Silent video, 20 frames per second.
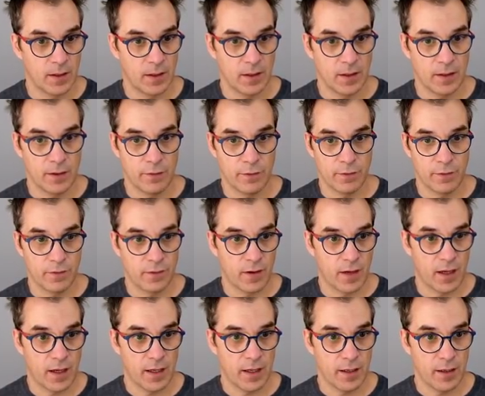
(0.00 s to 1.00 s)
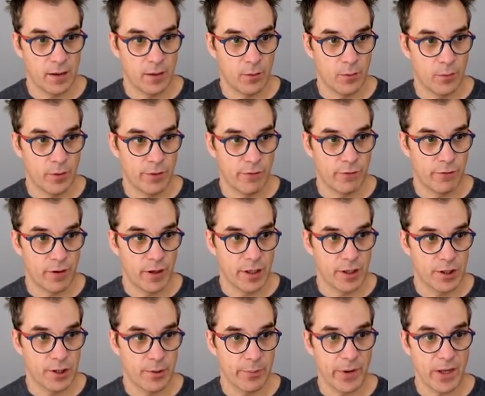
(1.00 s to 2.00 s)
If I
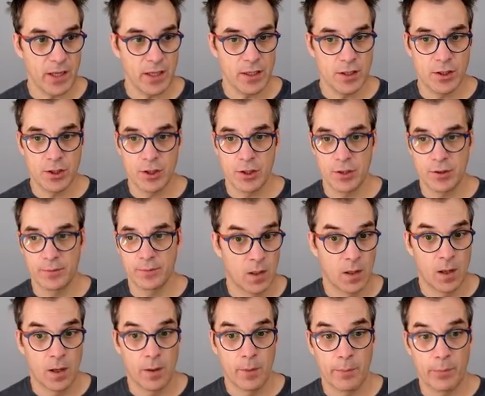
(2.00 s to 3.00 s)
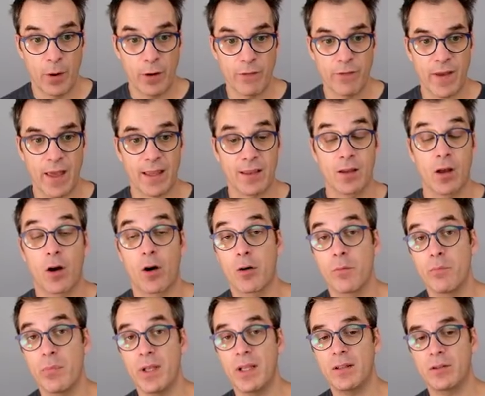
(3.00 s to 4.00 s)
refresh the page. Perfect, our
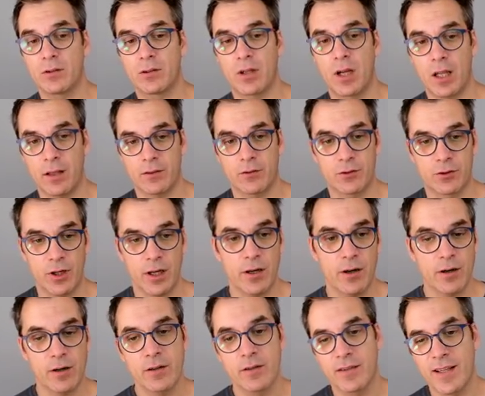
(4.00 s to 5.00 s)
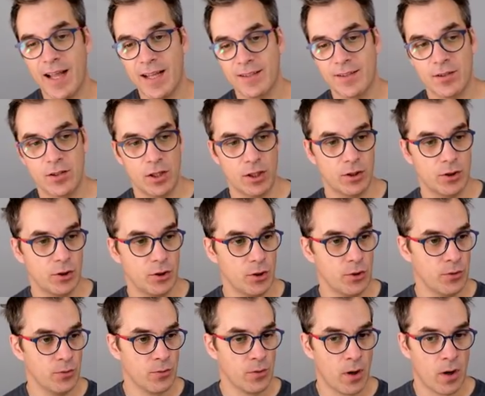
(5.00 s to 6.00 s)
build got triggered, that's not
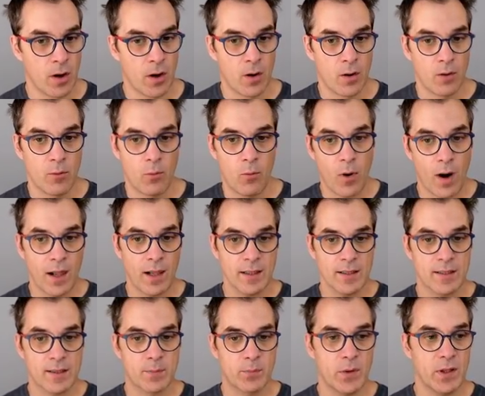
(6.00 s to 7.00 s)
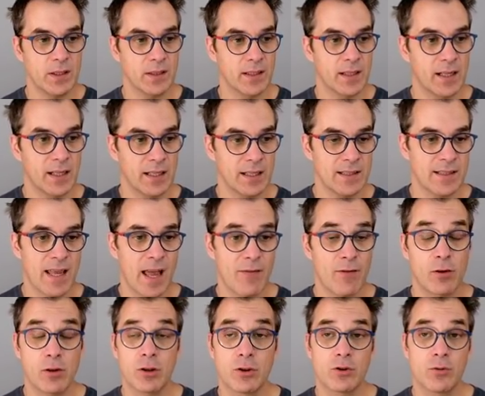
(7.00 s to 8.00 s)
new. While it's building, let's have a
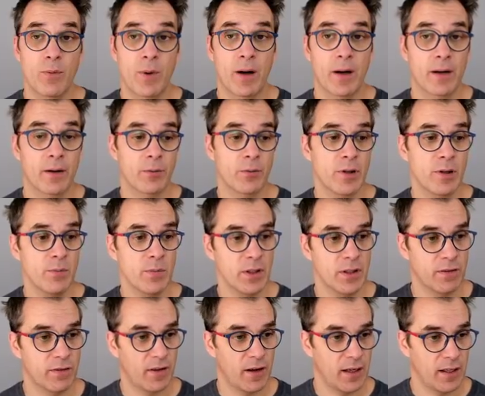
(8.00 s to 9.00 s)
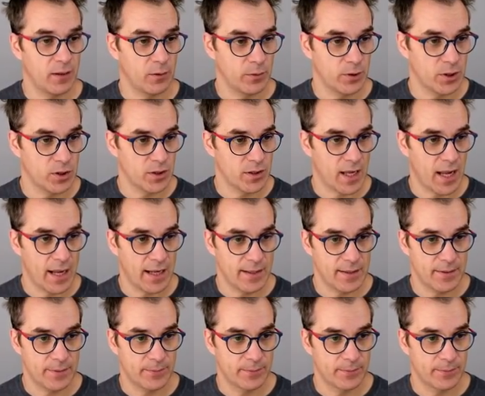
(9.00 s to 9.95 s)
look to my README file we just had.